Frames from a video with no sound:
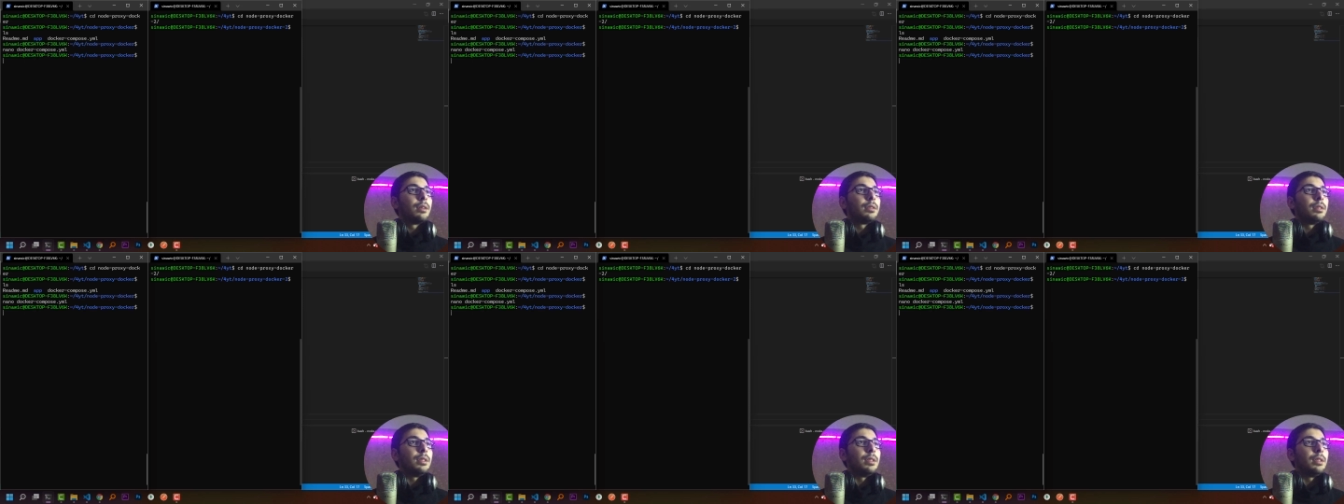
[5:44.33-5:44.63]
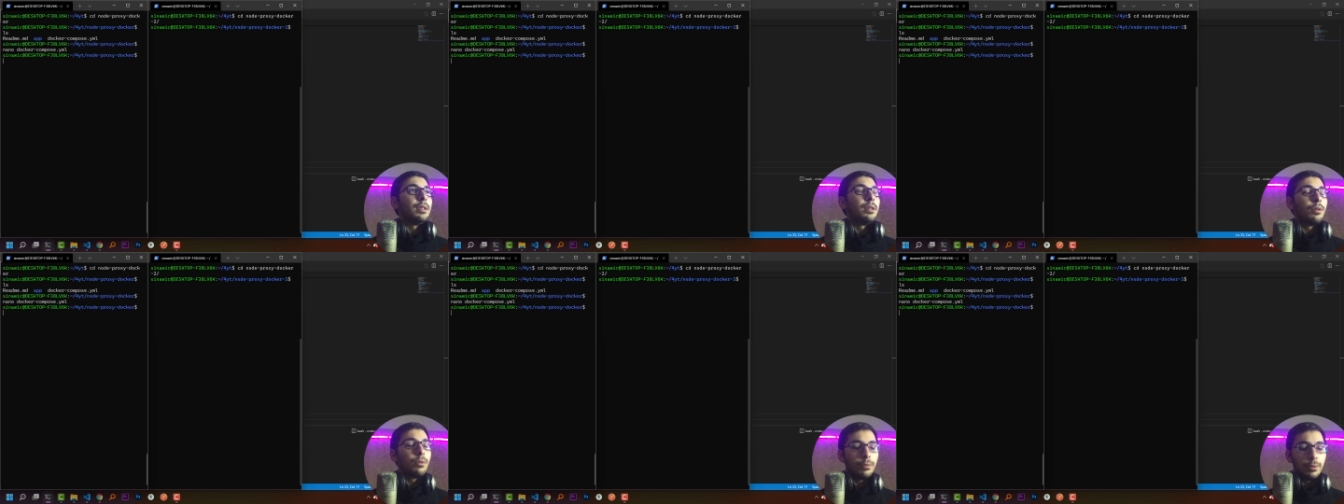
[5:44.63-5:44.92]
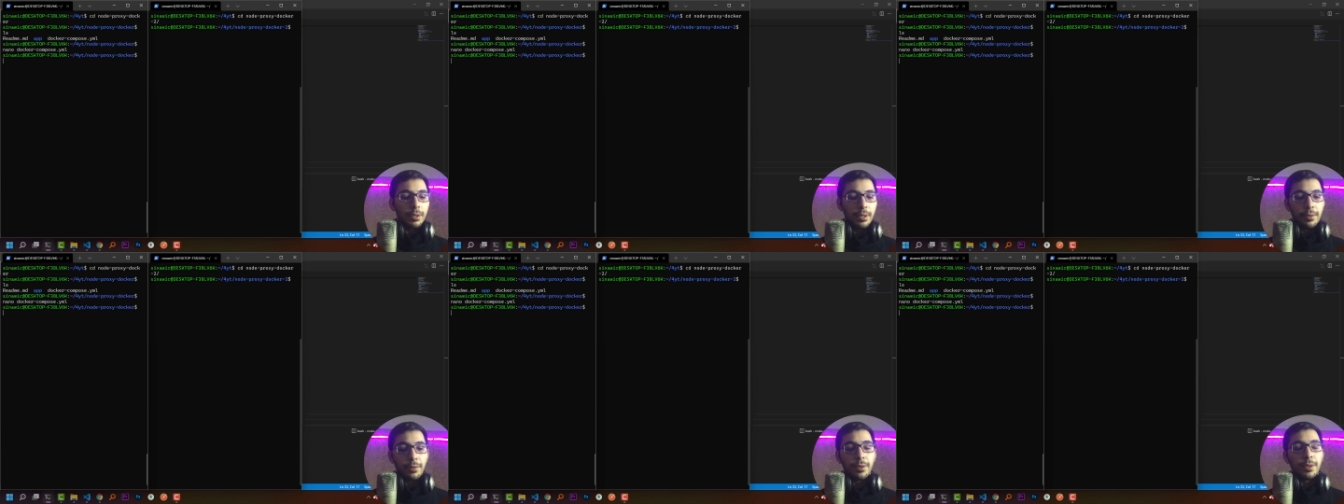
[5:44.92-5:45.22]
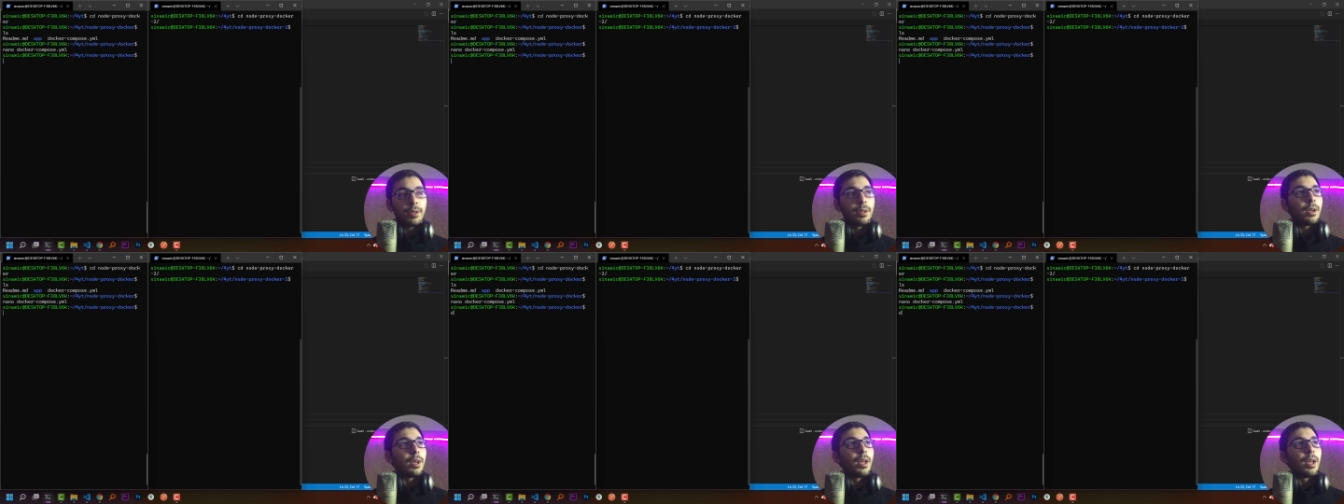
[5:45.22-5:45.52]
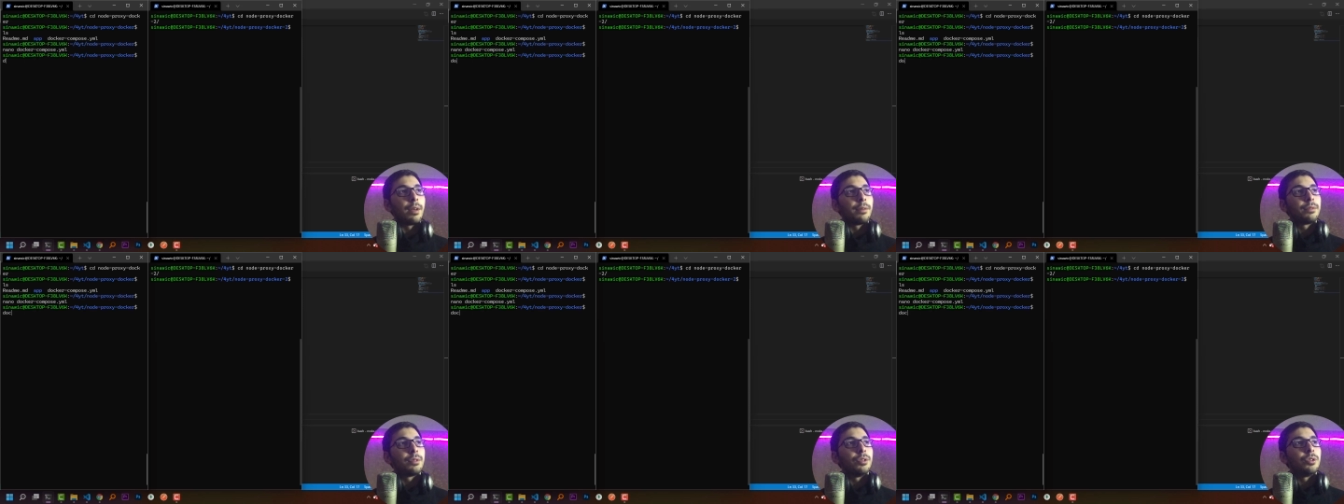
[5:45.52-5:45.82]
The only thing I
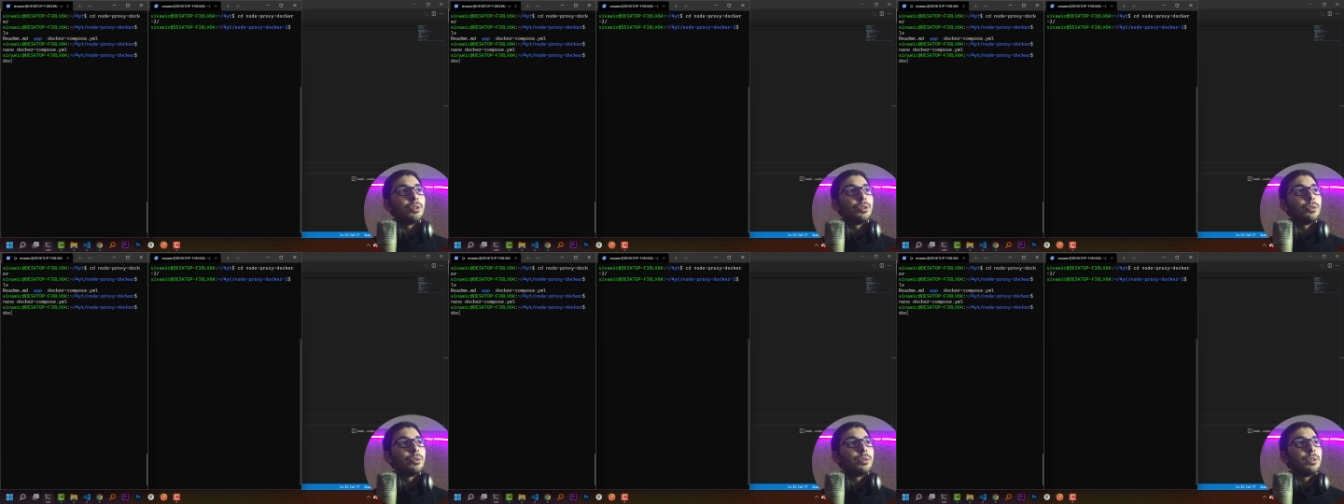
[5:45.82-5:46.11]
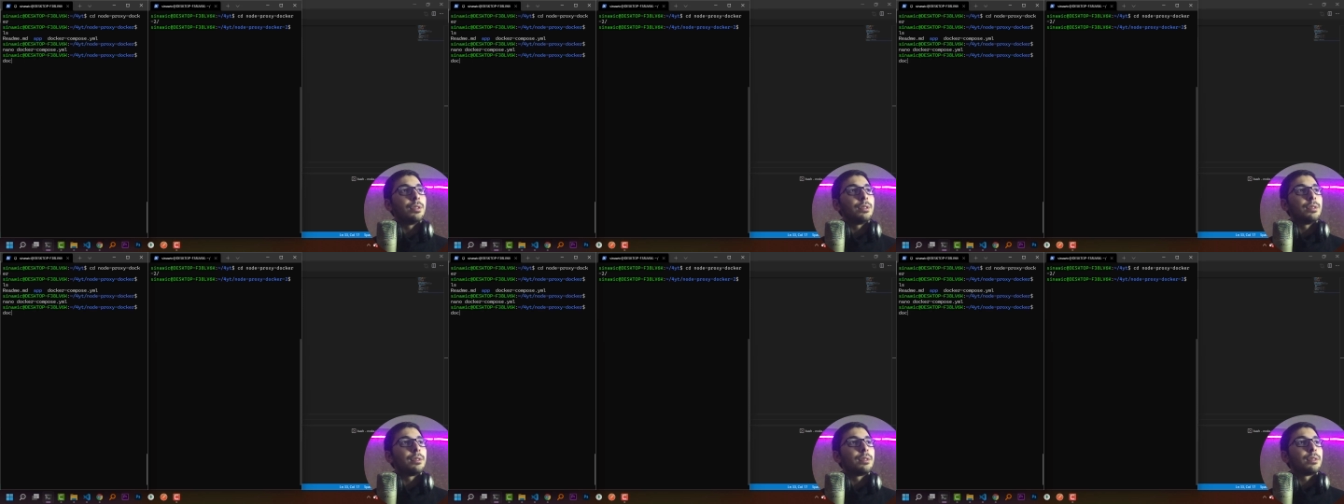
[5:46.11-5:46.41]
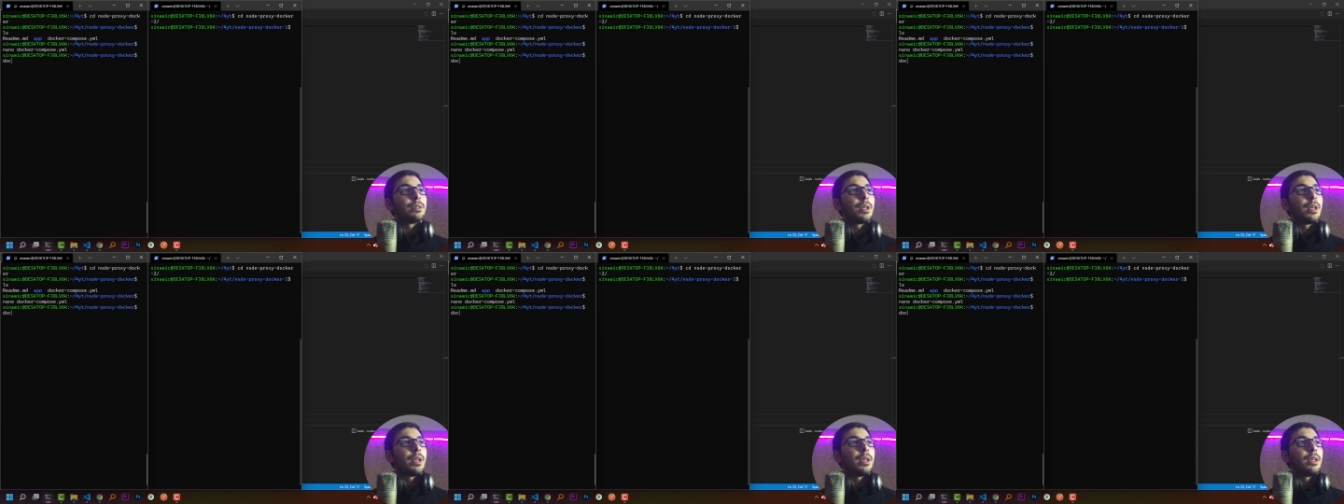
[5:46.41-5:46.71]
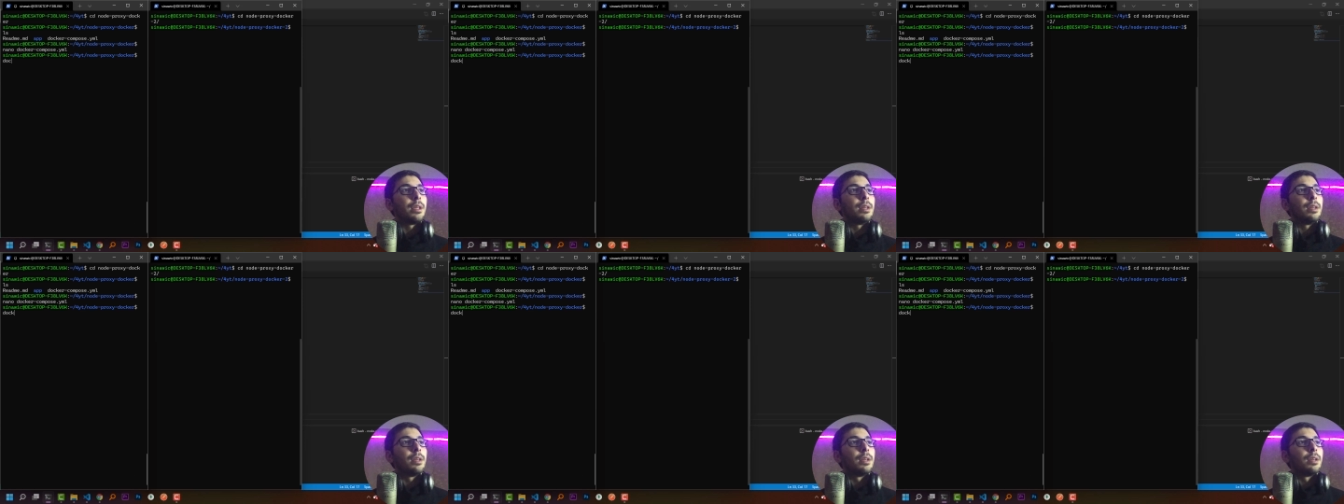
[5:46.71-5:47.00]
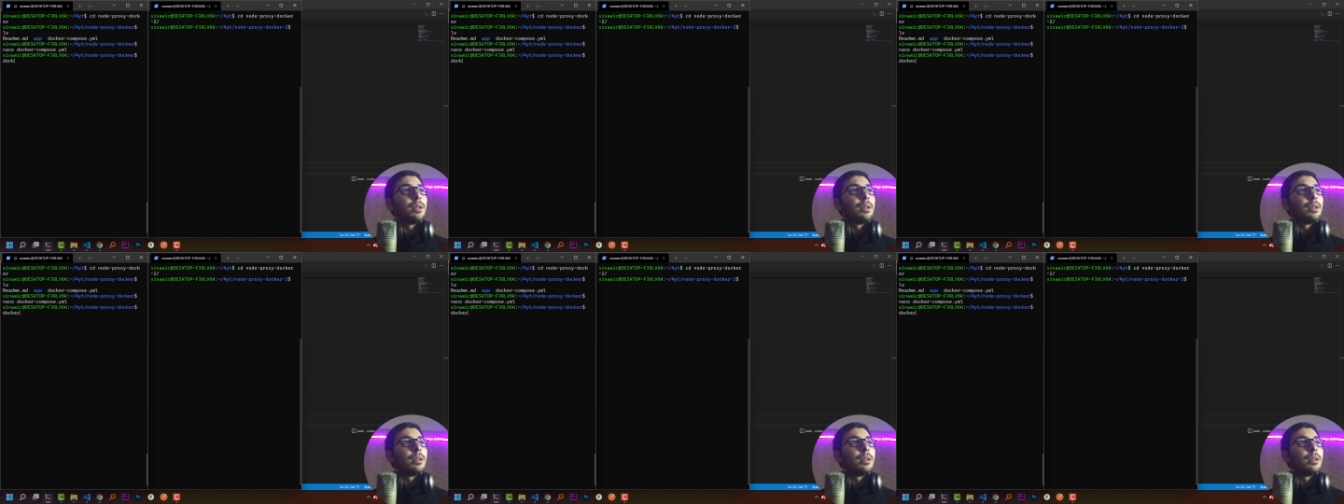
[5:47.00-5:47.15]
have to do is say